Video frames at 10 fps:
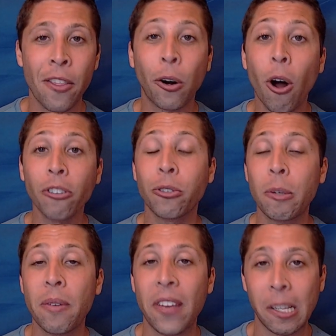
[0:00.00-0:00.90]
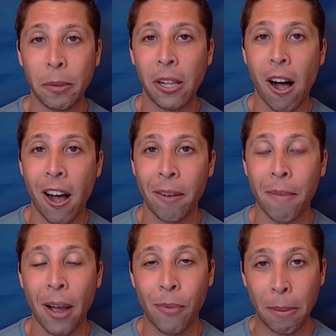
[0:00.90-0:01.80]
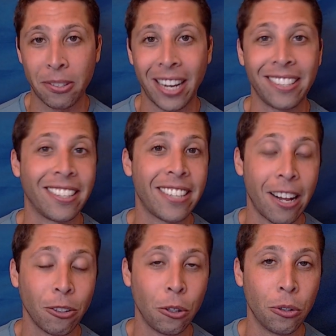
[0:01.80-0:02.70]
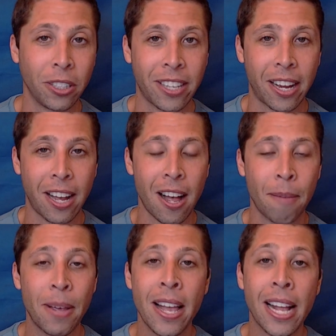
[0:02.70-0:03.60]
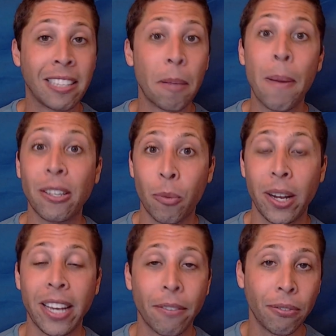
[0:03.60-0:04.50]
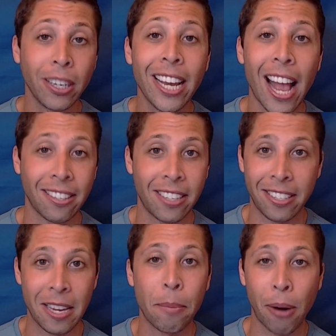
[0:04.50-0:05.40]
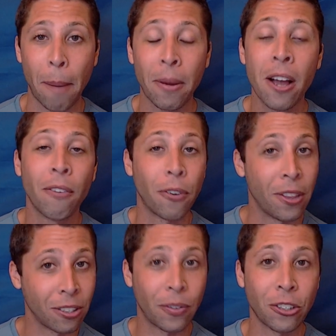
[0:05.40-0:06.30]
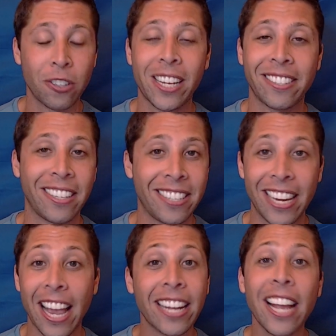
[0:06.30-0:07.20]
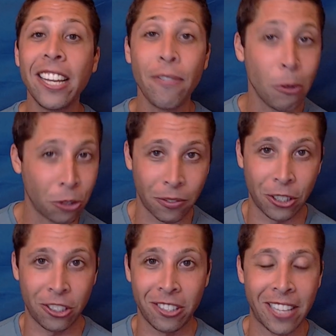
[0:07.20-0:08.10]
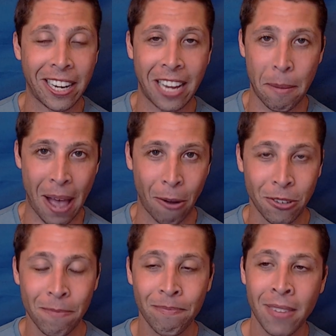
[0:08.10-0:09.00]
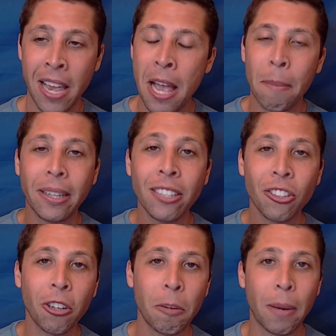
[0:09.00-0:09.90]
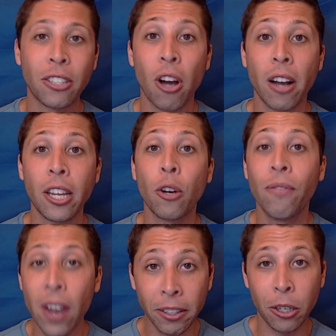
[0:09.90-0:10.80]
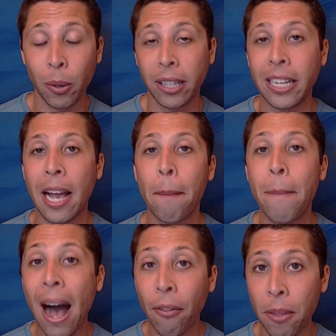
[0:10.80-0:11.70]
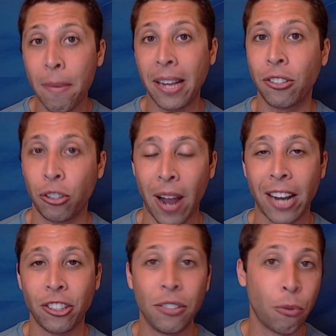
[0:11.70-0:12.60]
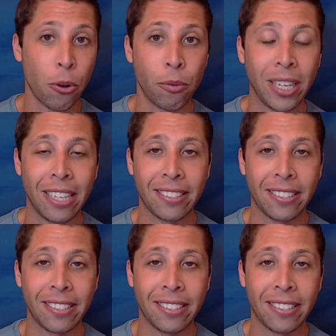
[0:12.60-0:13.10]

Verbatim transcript: They're also going to be available on my website, setteletutoring.com. It's the best way to get free SAT prep for this version of the SAT and any future versions that come out. But let's start by talking very quickly about the main strategy for the reading